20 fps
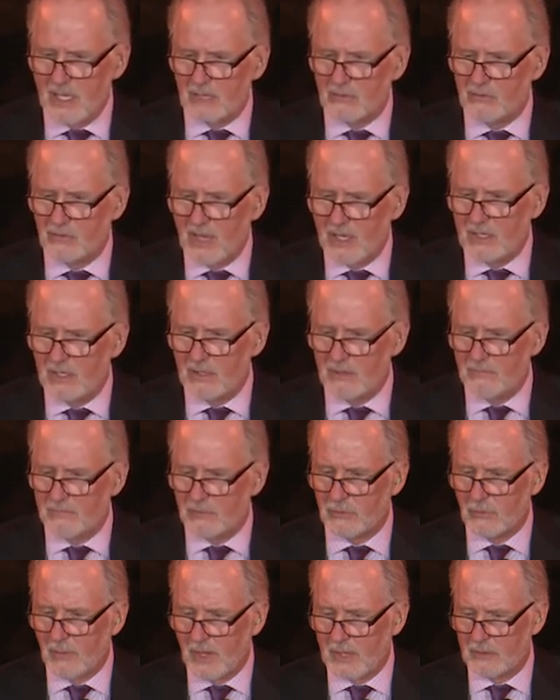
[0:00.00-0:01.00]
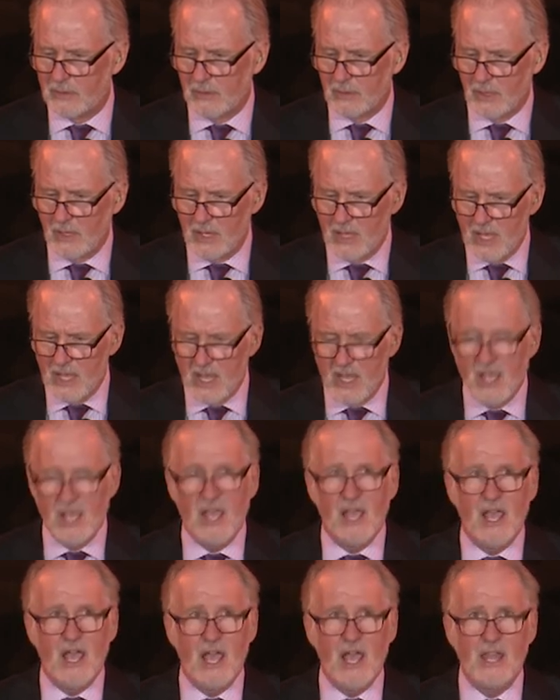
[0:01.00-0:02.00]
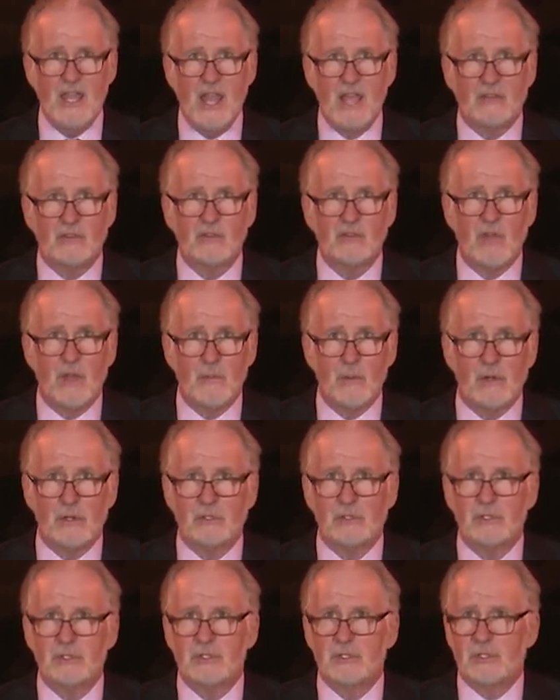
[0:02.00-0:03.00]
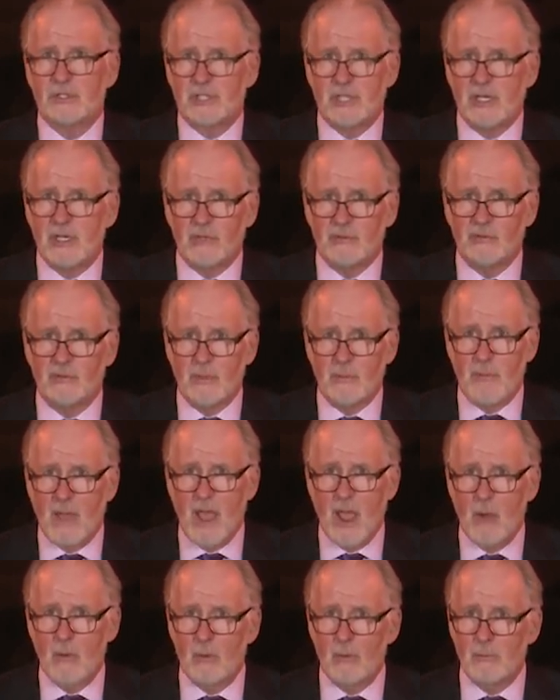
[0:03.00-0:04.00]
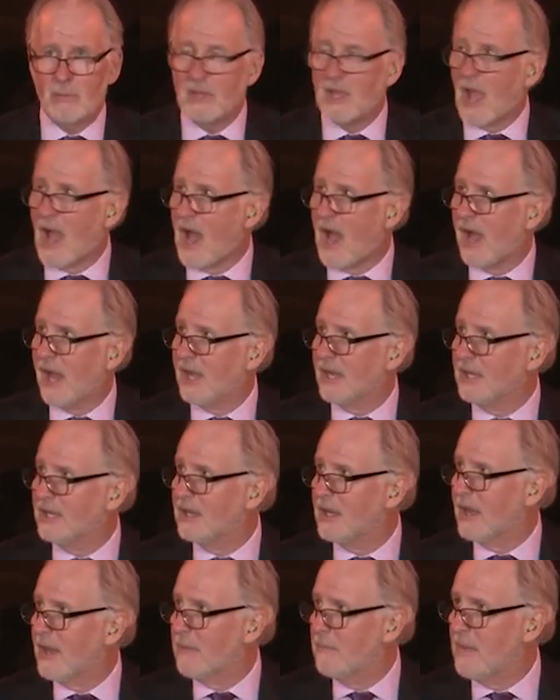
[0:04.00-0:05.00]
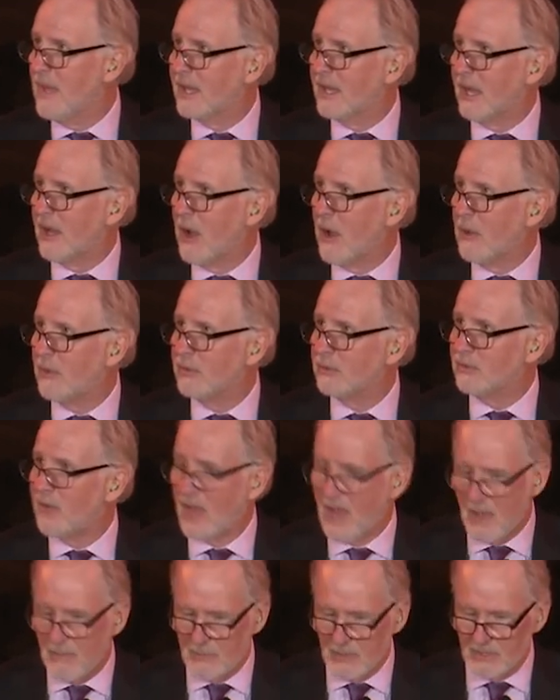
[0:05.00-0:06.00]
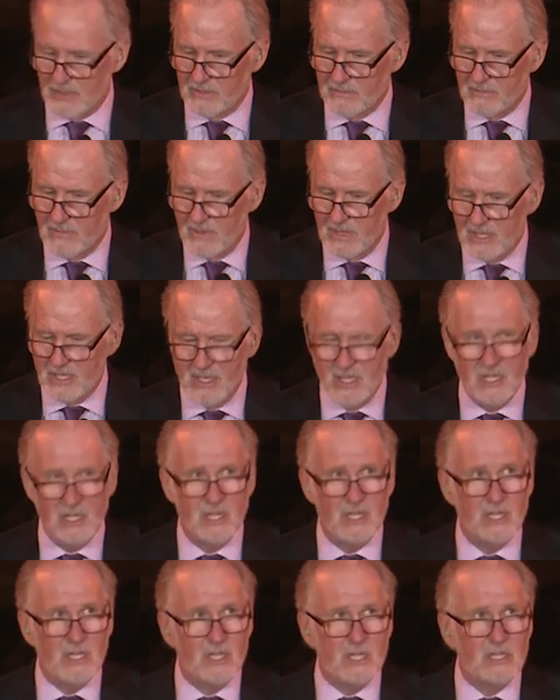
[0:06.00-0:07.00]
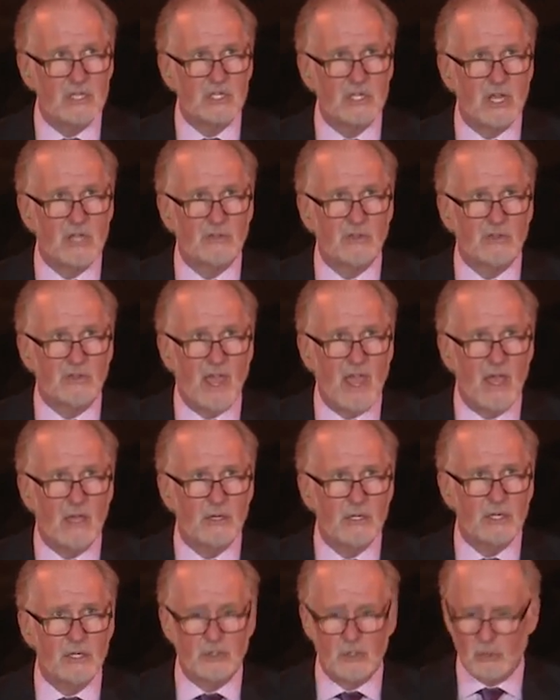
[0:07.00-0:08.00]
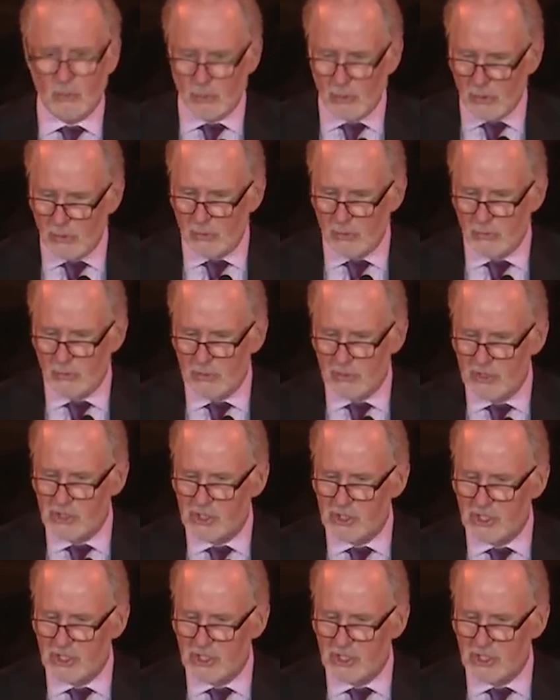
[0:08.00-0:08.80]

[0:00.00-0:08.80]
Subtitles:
executive director, Annette Summers. She is the power behind making all this happen. She has a talented crew,